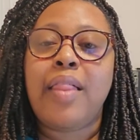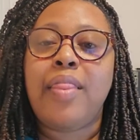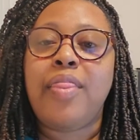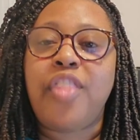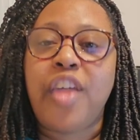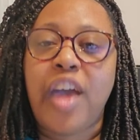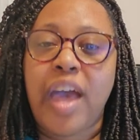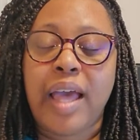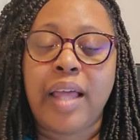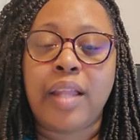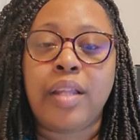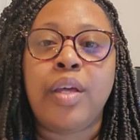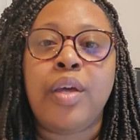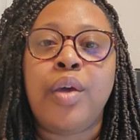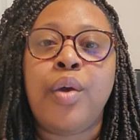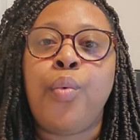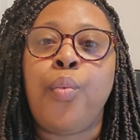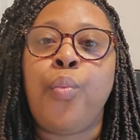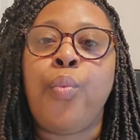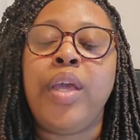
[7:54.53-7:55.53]
that
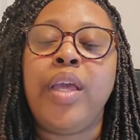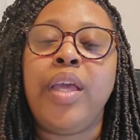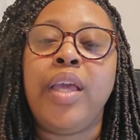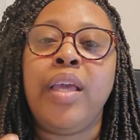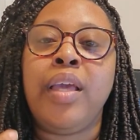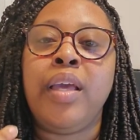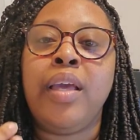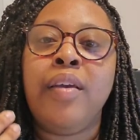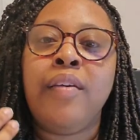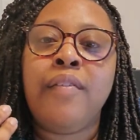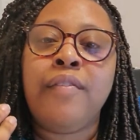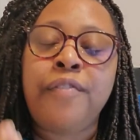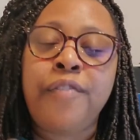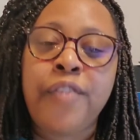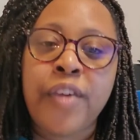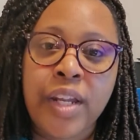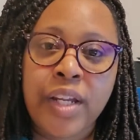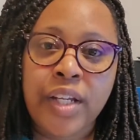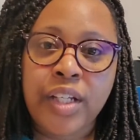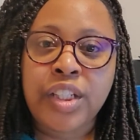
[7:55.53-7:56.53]
we
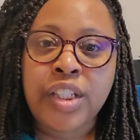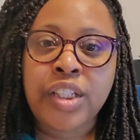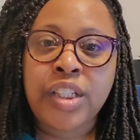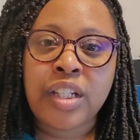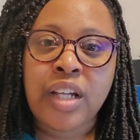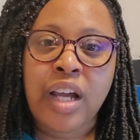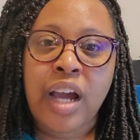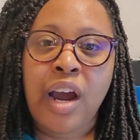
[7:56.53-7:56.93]
finish